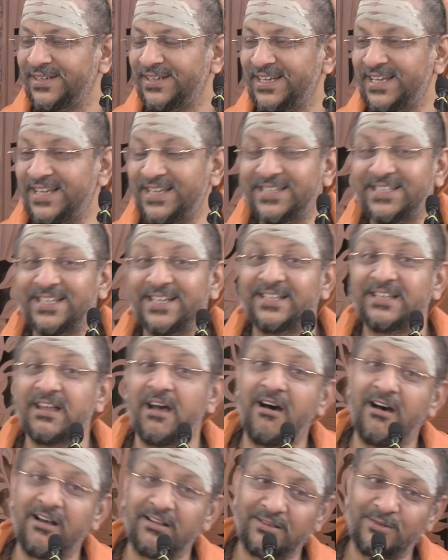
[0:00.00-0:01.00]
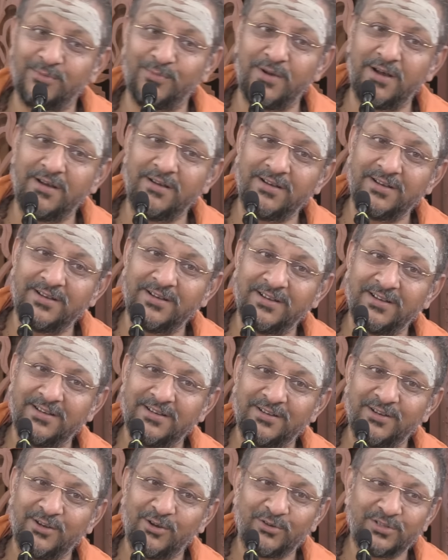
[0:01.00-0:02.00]
Is it the Atma
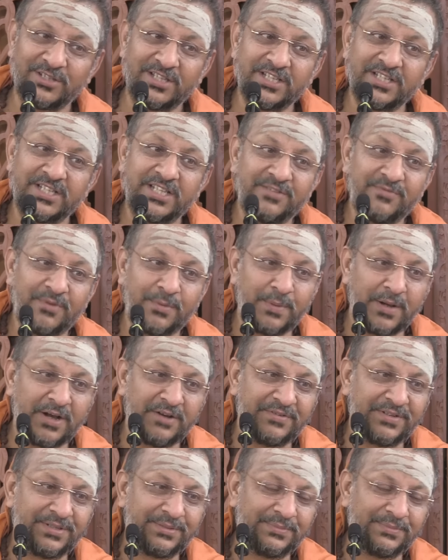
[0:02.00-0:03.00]
or the Jiva Bhava?